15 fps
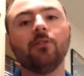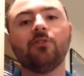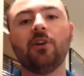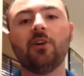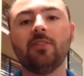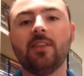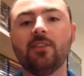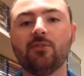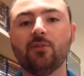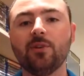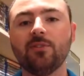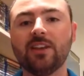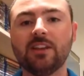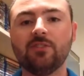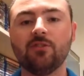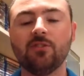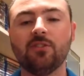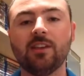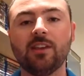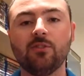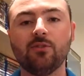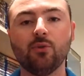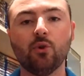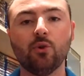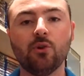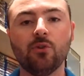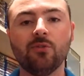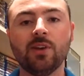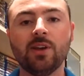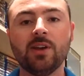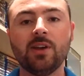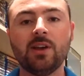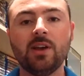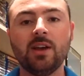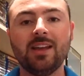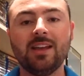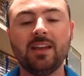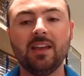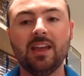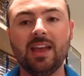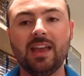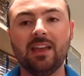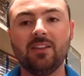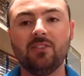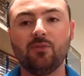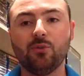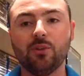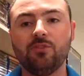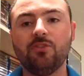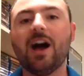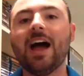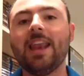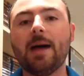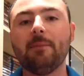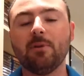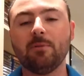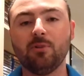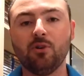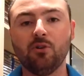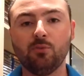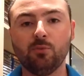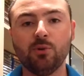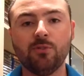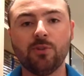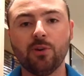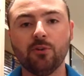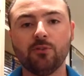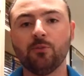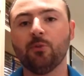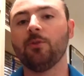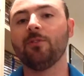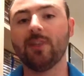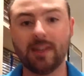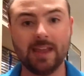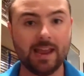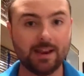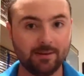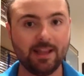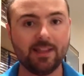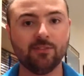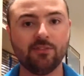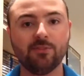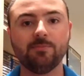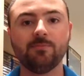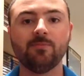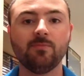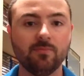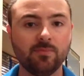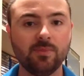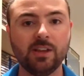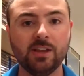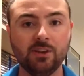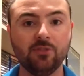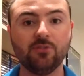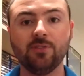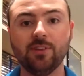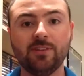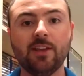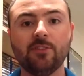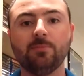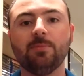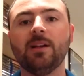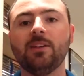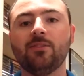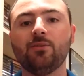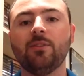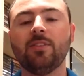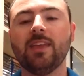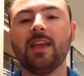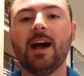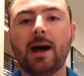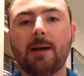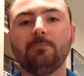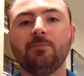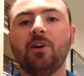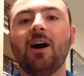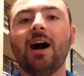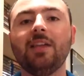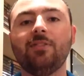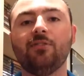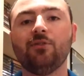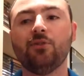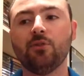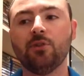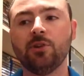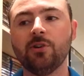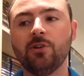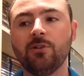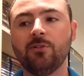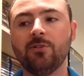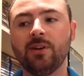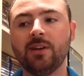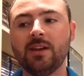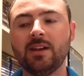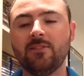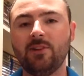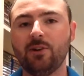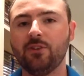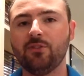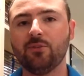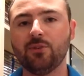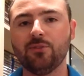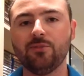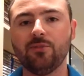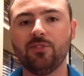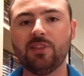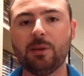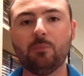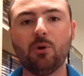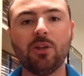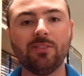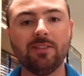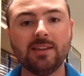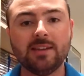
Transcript: So there's sort of an interesting sort of dynamic, because Will Ferrell's sort of, again, as he usually does, play sort of the uptight, sort of very sort of somewhat